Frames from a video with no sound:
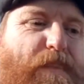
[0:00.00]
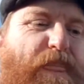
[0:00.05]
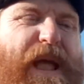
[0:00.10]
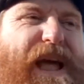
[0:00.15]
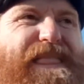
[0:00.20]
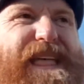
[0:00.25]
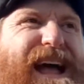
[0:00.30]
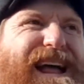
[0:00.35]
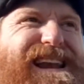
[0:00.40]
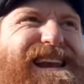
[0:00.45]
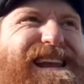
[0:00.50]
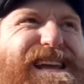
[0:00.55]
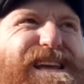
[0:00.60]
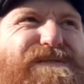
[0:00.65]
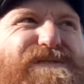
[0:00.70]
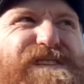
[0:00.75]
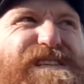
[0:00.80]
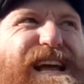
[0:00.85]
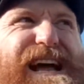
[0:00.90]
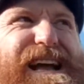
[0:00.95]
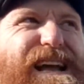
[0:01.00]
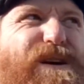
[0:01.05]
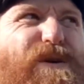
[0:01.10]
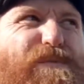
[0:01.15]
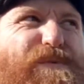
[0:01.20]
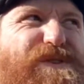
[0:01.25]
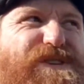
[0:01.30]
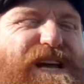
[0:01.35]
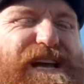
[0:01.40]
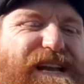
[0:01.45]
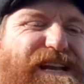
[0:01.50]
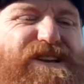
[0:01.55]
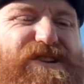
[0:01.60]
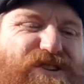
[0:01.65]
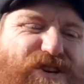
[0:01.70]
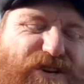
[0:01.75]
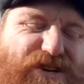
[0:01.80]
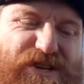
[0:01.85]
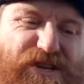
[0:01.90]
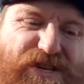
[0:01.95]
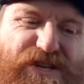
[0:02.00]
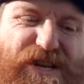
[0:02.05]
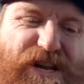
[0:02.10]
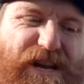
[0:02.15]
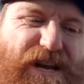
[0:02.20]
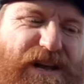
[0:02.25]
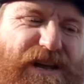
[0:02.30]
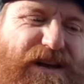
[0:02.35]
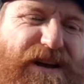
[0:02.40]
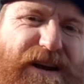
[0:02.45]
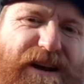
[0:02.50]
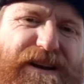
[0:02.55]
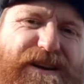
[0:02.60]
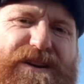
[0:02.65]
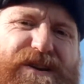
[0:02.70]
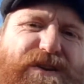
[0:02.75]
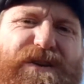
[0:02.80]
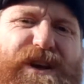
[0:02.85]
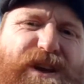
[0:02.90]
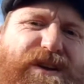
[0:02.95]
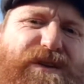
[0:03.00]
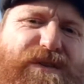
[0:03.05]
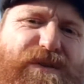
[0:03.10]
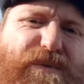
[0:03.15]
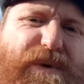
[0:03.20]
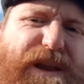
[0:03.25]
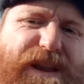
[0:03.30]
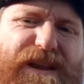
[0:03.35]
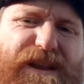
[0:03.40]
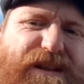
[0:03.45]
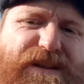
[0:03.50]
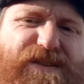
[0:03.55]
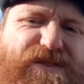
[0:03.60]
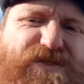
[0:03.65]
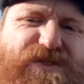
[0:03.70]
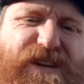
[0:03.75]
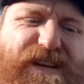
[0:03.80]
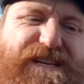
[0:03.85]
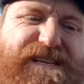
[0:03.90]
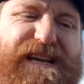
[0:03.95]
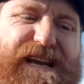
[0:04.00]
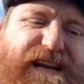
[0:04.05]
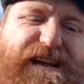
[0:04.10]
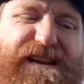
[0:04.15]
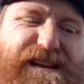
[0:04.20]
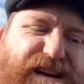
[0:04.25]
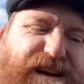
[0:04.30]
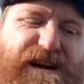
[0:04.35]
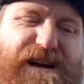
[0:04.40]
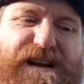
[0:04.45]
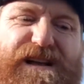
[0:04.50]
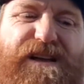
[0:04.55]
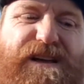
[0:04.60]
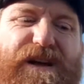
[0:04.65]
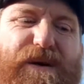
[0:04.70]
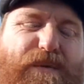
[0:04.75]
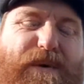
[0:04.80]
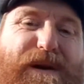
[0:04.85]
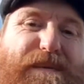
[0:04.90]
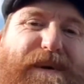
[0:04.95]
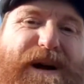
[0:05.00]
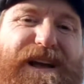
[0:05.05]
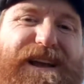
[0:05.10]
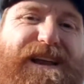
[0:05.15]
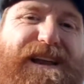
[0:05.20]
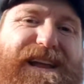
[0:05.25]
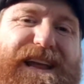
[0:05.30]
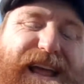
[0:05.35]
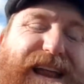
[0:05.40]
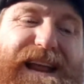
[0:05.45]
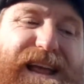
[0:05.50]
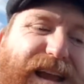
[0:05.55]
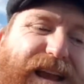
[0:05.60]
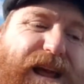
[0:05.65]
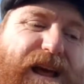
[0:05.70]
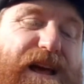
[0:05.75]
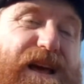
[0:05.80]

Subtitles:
and that leaves Zach El-Bazedi just kind of knocking on the window, doesn't it, saying, you know, when am I going to get in?